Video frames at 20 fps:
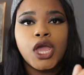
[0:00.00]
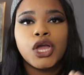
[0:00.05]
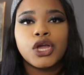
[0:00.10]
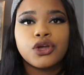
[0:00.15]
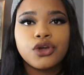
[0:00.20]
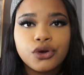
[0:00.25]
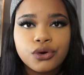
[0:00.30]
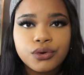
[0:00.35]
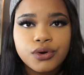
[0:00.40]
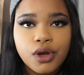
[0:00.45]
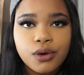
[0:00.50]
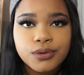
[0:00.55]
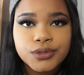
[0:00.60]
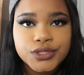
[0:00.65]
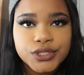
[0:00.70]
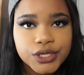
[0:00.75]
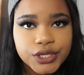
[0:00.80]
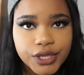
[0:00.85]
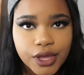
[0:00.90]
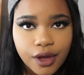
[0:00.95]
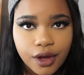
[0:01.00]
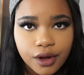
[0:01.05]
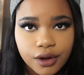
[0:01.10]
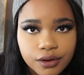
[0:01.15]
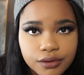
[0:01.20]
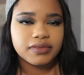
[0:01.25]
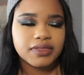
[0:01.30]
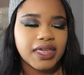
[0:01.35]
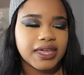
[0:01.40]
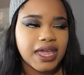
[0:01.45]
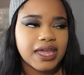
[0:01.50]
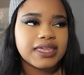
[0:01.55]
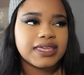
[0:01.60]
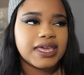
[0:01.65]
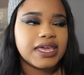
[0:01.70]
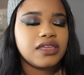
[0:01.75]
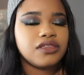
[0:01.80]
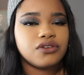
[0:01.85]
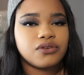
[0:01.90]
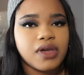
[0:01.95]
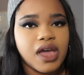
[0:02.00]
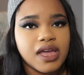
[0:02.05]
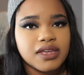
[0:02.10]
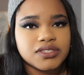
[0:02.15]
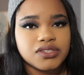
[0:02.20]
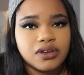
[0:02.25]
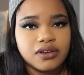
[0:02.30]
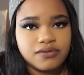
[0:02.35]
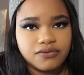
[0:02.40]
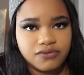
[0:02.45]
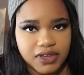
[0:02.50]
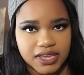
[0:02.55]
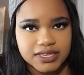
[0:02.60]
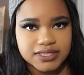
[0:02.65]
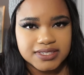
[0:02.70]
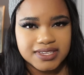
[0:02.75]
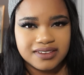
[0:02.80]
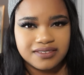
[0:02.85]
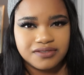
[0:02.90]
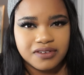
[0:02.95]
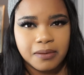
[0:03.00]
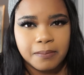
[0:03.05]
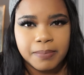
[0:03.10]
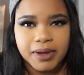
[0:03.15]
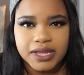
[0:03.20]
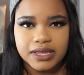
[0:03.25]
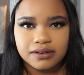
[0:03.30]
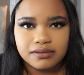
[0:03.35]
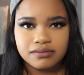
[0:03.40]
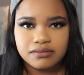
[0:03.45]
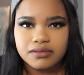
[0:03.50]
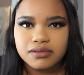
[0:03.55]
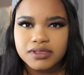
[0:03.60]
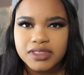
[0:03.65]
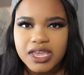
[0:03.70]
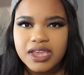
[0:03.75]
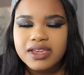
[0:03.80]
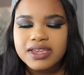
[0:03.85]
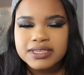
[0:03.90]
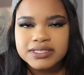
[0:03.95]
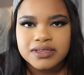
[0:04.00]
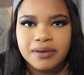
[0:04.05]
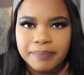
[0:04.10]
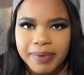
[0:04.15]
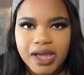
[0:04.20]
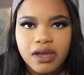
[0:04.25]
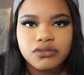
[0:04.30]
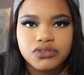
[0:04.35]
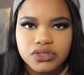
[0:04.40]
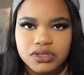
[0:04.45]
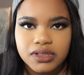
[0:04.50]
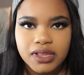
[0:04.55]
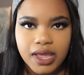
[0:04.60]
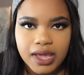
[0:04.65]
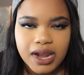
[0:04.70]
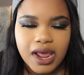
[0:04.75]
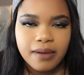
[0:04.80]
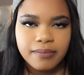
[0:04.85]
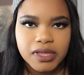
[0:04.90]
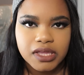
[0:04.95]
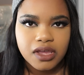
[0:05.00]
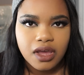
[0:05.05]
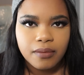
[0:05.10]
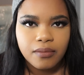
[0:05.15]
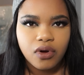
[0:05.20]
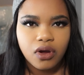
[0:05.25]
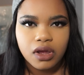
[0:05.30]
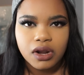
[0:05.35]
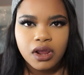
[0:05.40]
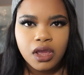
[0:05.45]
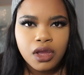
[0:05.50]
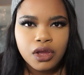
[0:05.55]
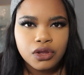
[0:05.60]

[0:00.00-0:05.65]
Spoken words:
Kudos to y'all. Like, I get you guys are invasive, but there is a boundary line. I mean, come on.